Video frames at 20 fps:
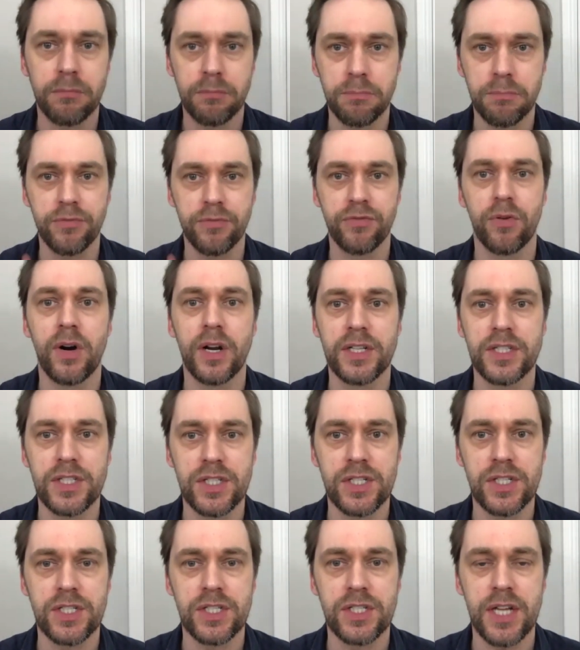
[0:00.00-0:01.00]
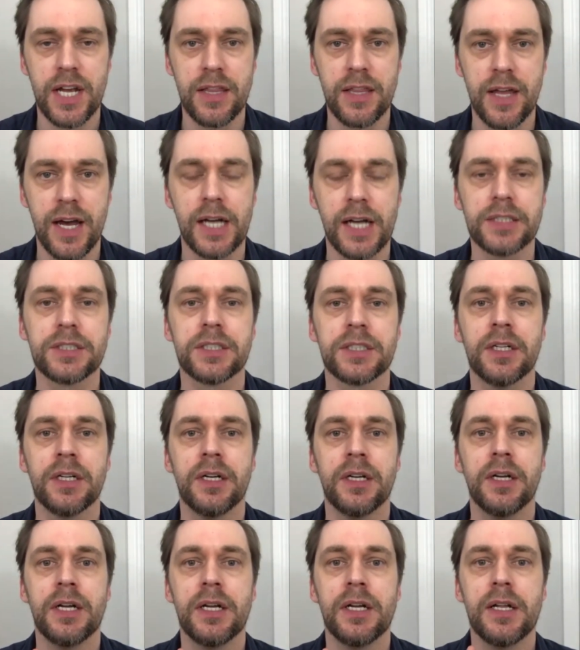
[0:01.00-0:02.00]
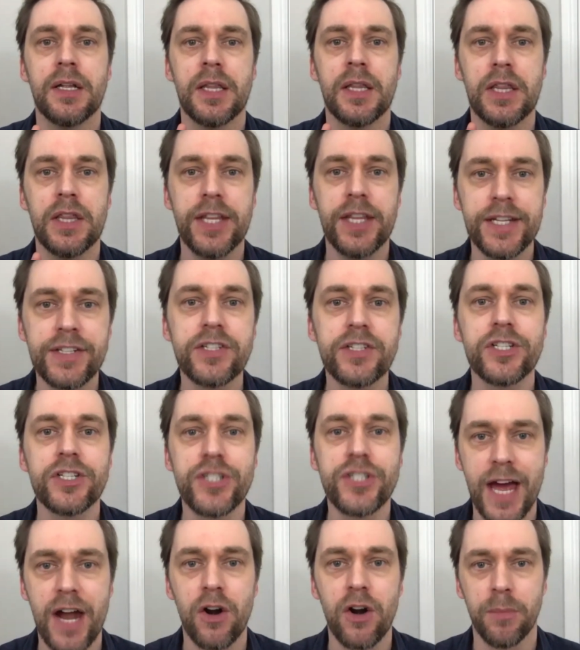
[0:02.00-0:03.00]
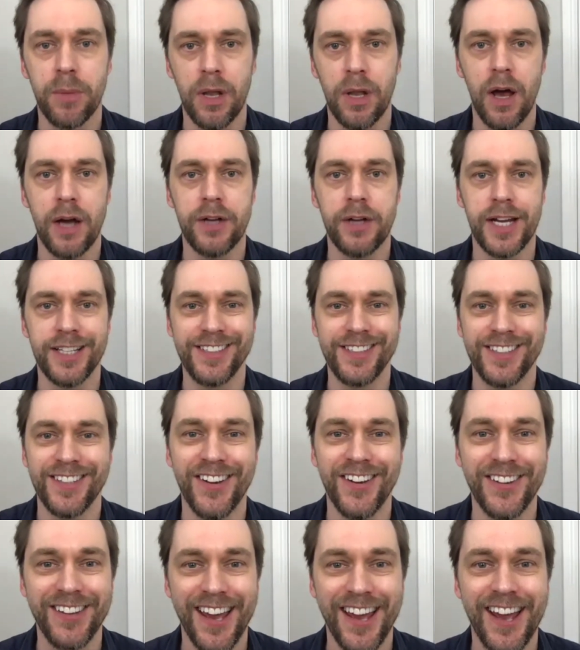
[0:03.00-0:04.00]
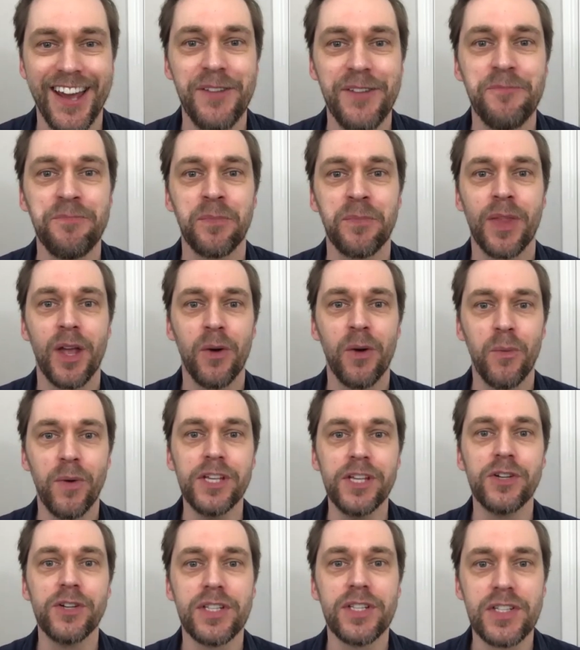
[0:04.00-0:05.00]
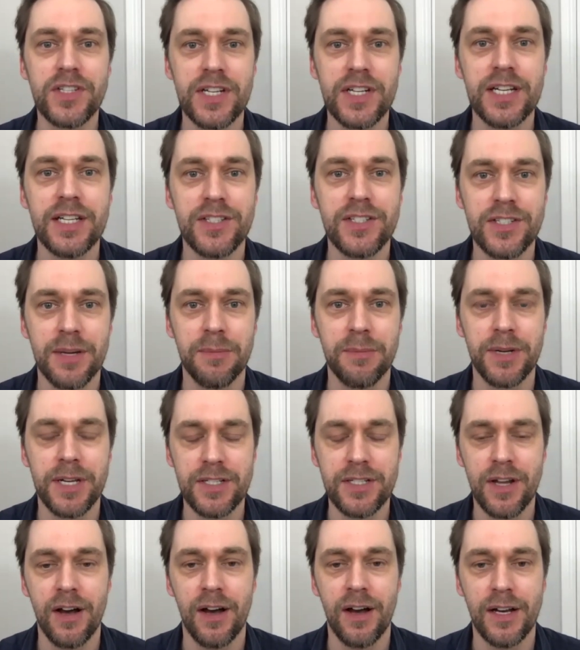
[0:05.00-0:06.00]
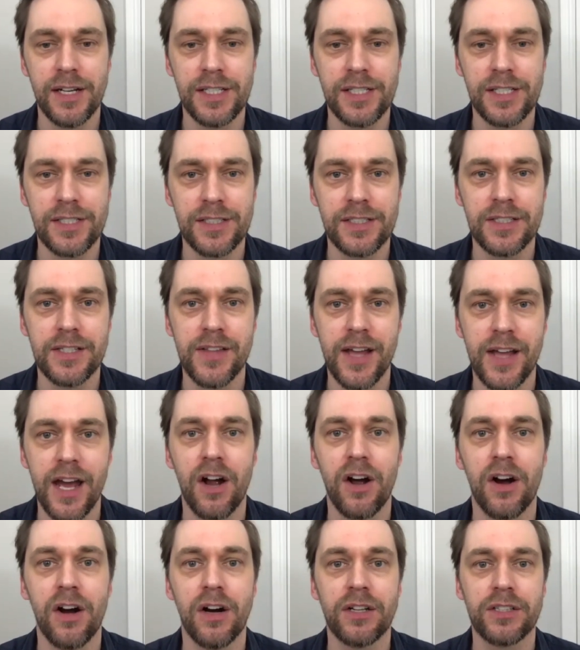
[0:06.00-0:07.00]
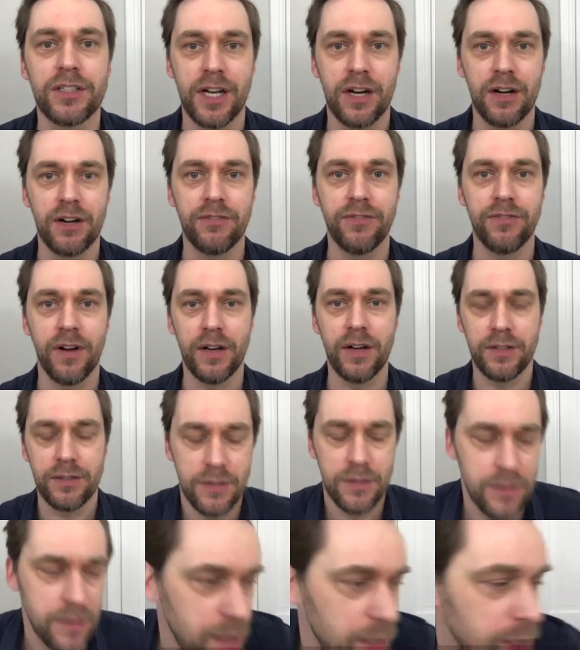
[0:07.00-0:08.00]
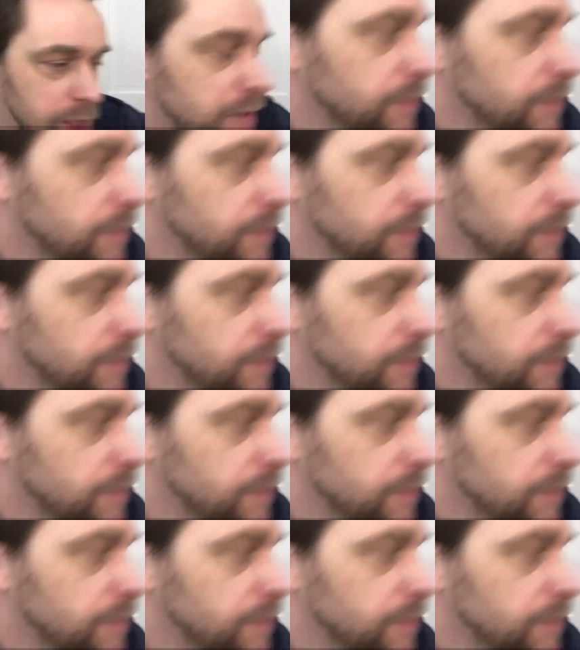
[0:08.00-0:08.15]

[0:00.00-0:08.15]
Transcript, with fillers: Before I say that, this is a terrible ident, okay? When you can see in somebody's eyes that they are terrified, okay?